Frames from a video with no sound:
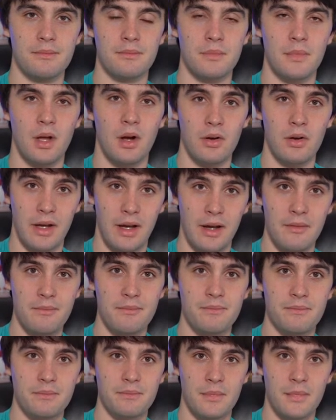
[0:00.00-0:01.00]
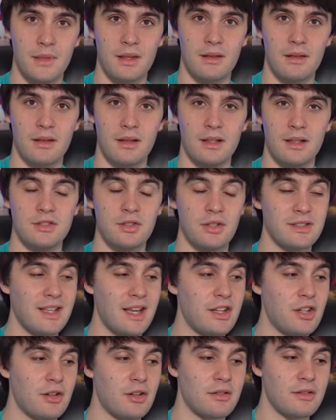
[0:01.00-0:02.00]
Okay. So is
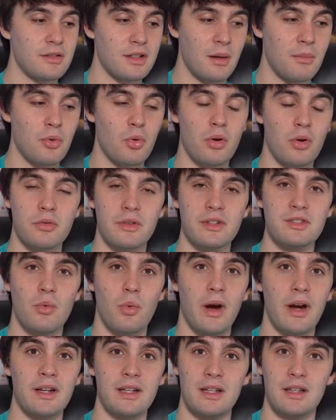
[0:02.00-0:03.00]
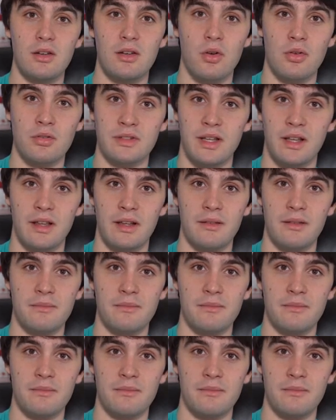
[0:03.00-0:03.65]
that your number one reason why you're getting into wholesaling?